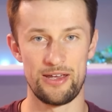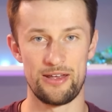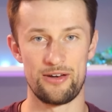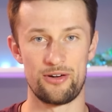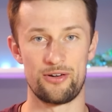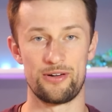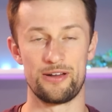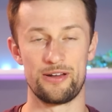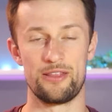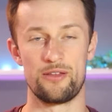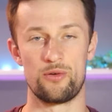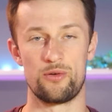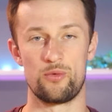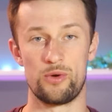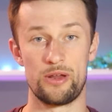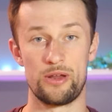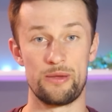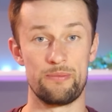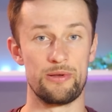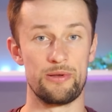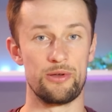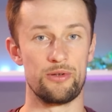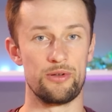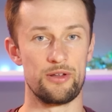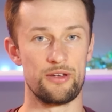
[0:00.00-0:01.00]
and are in the
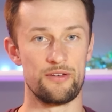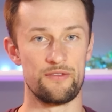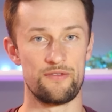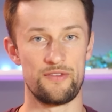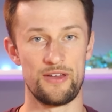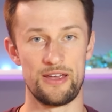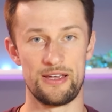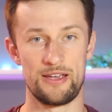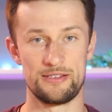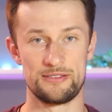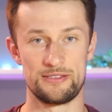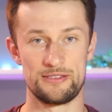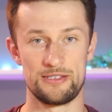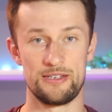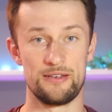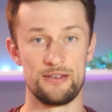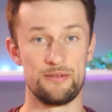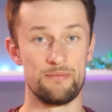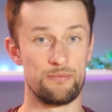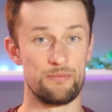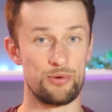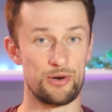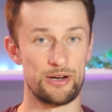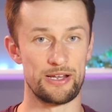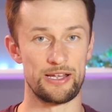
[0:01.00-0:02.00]
rebuilding phase
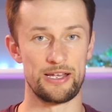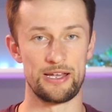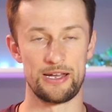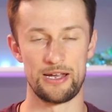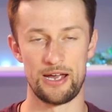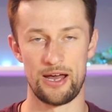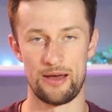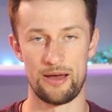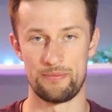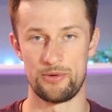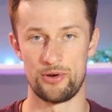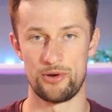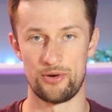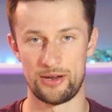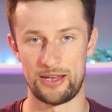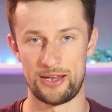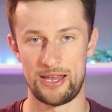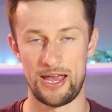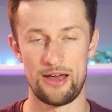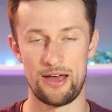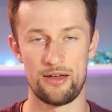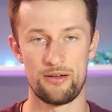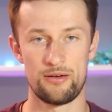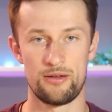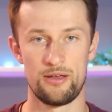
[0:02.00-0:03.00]
in bringing up your
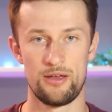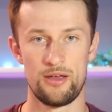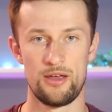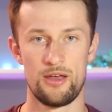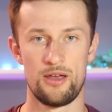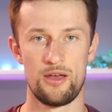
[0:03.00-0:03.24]
account,